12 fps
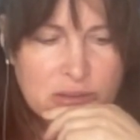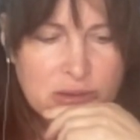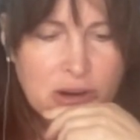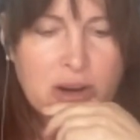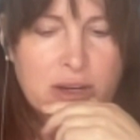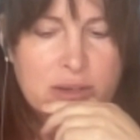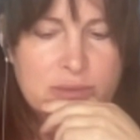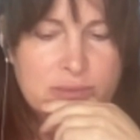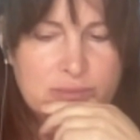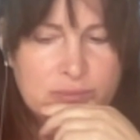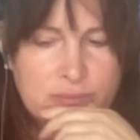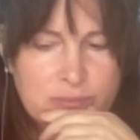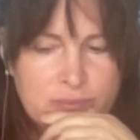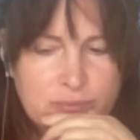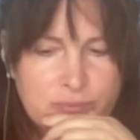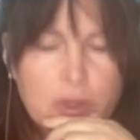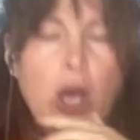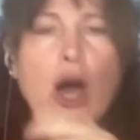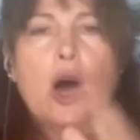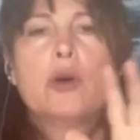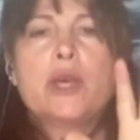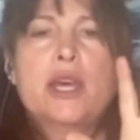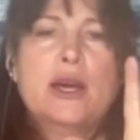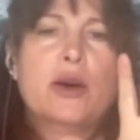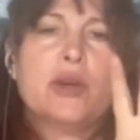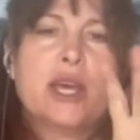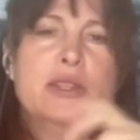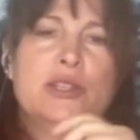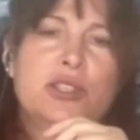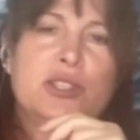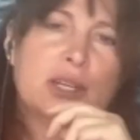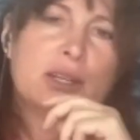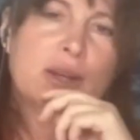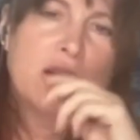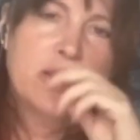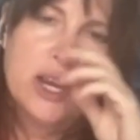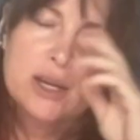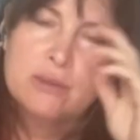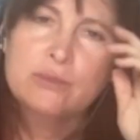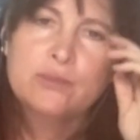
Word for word: all right, okay, okay, this is it. All right,